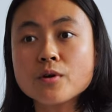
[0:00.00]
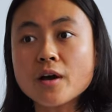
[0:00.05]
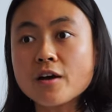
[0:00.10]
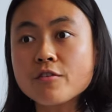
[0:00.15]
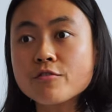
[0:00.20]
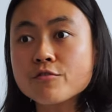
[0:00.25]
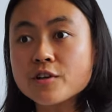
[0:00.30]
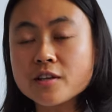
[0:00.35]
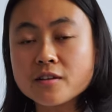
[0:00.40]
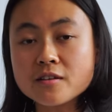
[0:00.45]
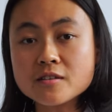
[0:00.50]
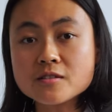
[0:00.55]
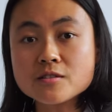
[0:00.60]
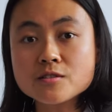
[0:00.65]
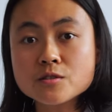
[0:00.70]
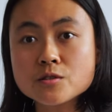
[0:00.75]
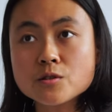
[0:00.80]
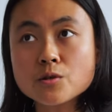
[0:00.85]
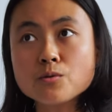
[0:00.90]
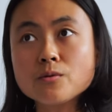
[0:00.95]
everything
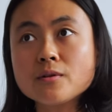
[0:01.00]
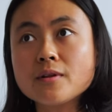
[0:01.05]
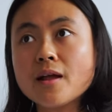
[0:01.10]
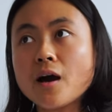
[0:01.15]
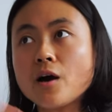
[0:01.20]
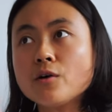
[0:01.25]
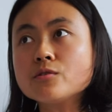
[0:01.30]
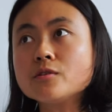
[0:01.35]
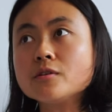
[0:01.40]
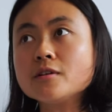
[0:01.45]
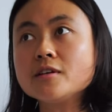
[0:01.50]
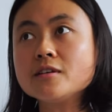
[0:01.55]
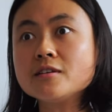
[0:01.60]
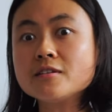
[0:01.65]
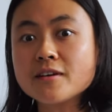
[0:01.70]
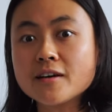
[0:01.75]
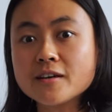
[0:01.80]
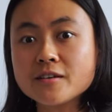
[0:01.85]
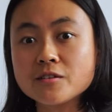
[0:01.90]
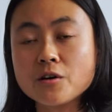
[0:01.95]
so loudly,
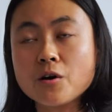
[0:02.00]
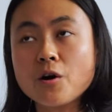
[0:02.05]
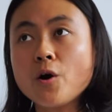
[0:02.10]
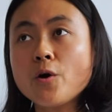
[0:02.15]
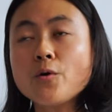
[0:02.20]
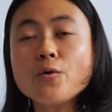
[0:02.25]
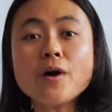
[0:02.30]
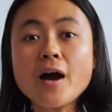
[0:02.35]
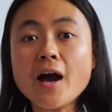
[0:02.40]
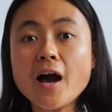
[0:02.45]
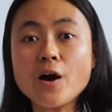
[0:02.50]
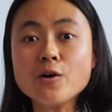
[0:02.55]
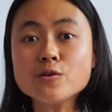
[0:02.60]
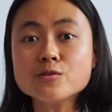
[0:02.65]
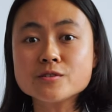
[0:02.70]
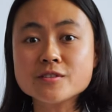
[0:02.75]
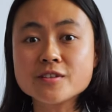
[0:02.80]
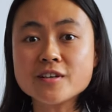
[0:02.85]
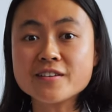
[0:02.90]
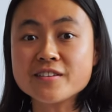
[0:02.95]
like the whole
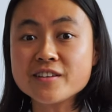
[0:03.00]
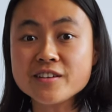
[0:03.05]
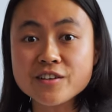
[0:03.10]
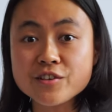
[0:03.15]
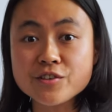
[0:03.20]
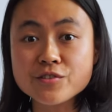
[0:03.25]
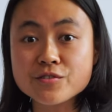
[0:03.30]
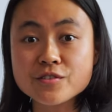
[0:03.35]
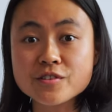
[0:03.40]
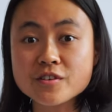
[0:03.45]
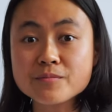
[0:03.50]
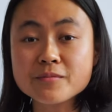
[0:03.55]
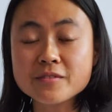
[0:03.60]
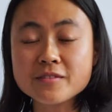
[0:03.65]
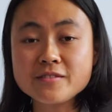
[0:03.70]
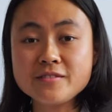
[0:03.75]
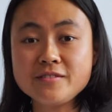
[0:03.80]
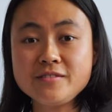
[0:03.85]
house can hear them.